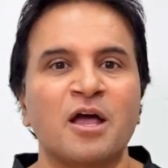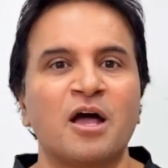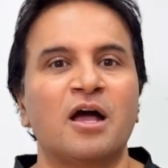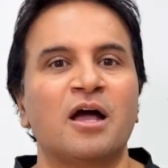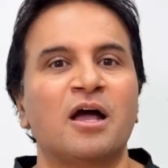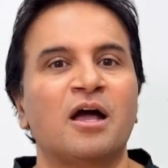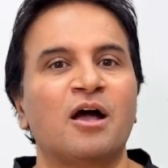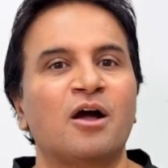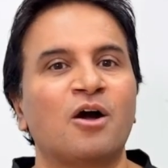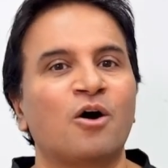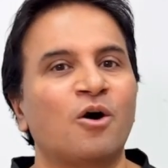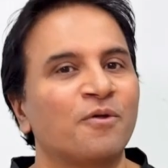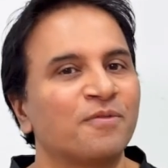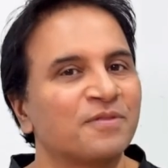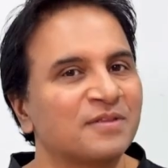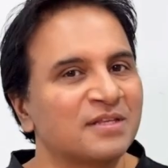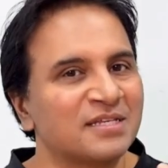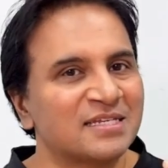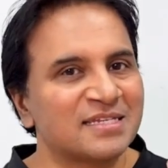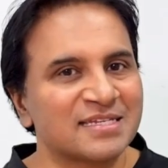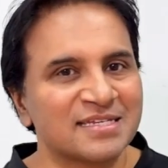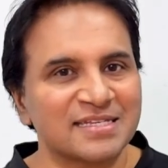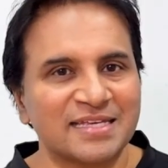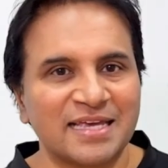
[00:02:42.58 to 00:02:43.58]
On
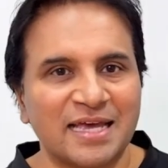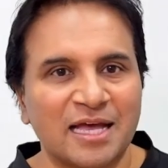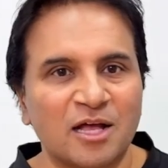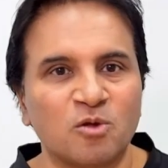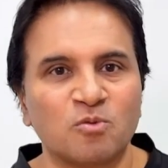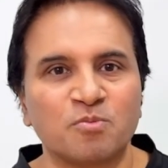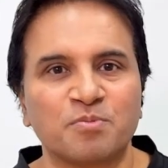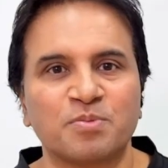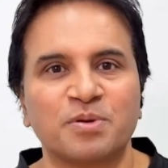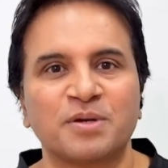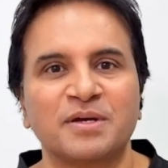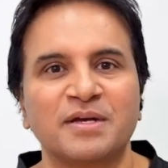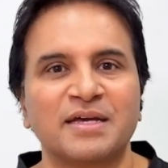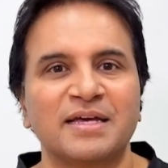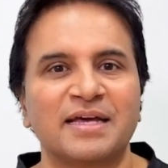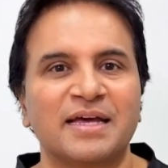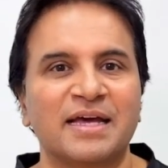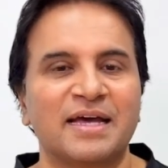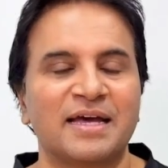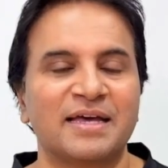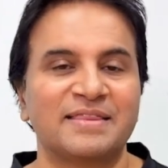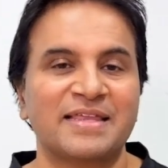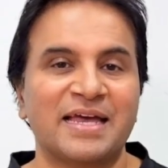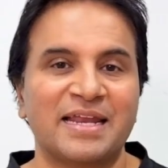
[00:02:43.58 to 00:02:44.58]
the scalp,
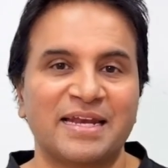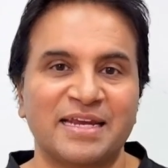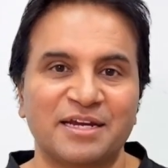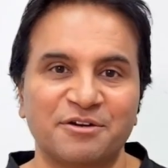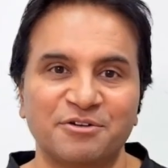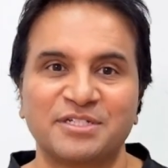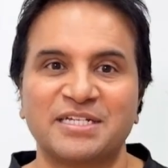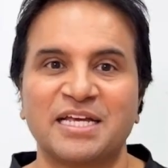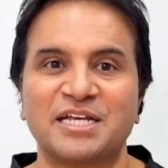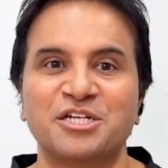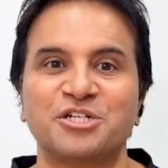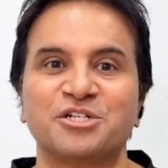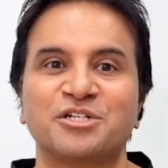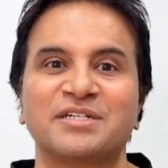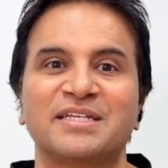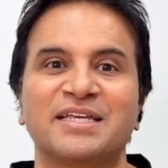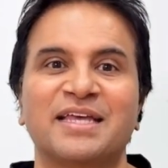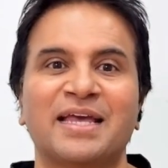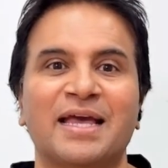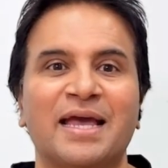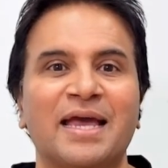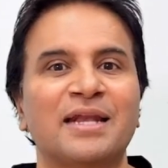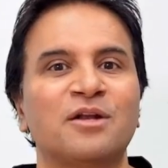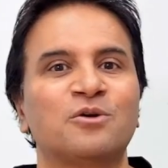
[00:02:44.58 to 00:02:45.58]
that irritation
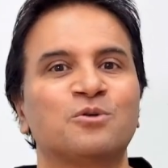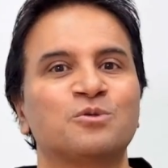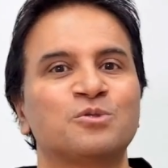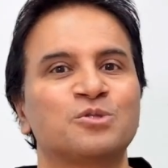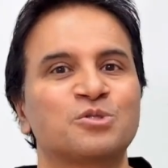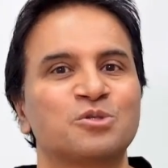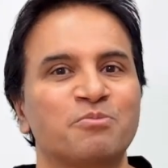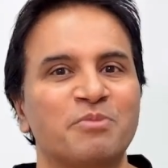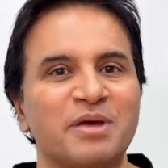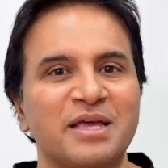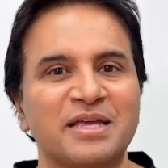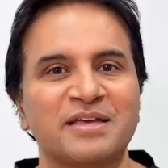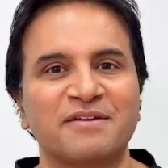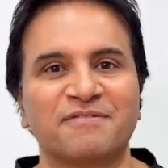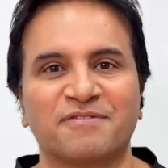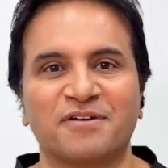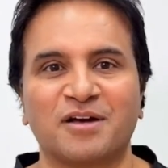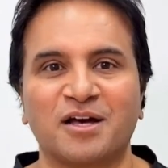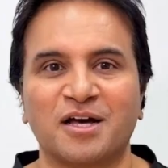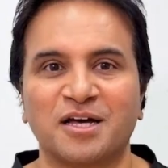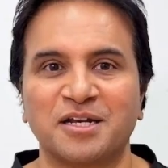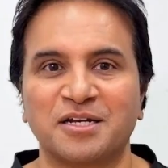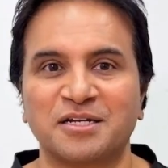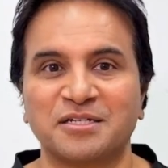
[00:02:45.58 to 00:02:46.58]
can also make it
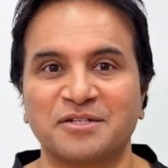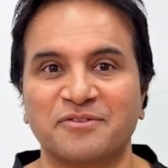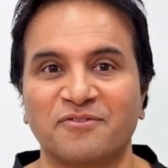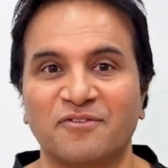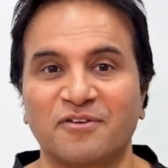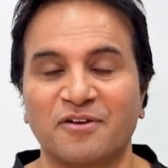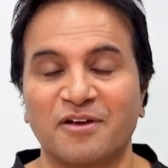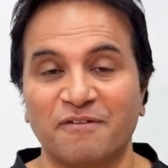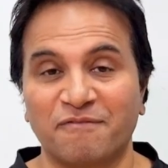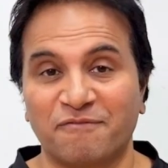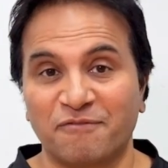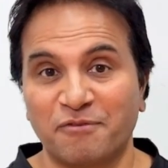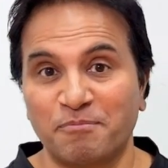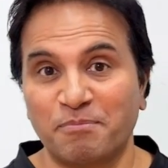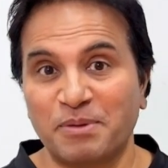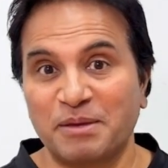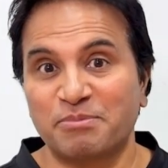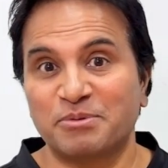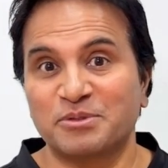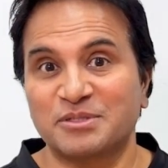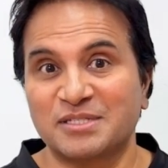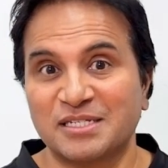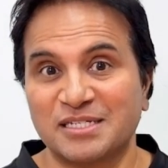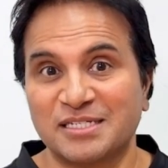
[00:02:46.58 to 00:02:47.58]
harder for
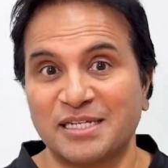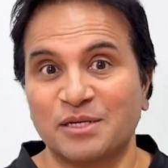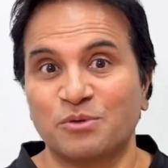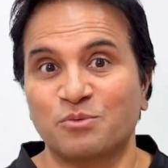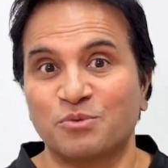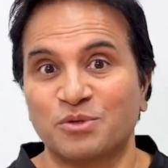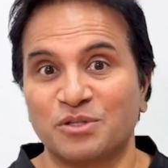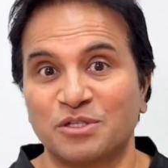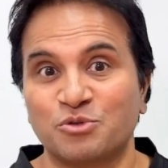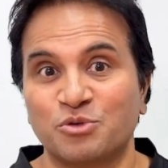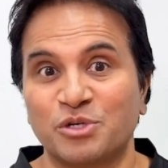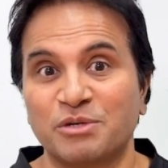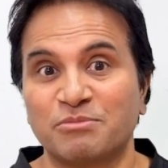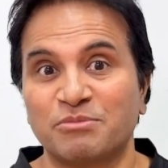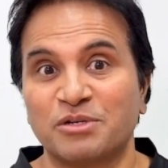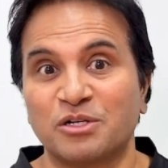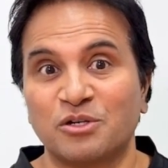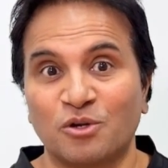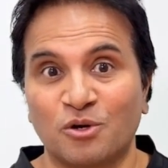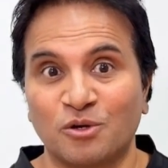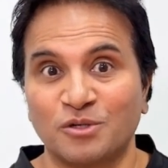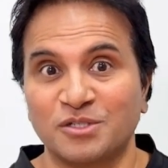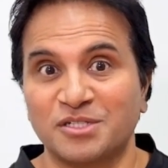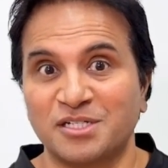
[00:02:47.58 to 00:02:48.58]
people to stick with the
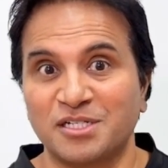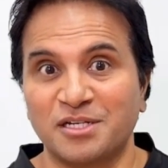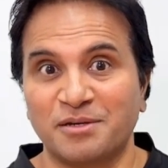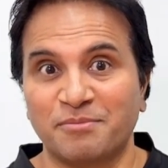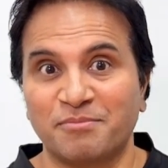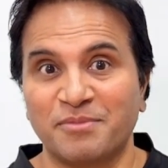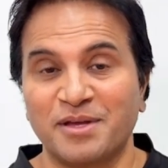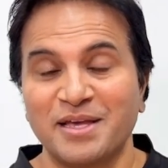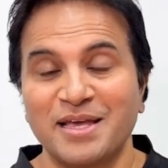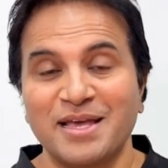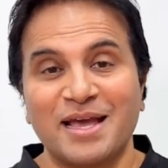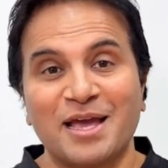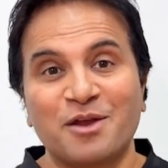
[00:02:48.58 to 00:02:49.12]
treatment long term.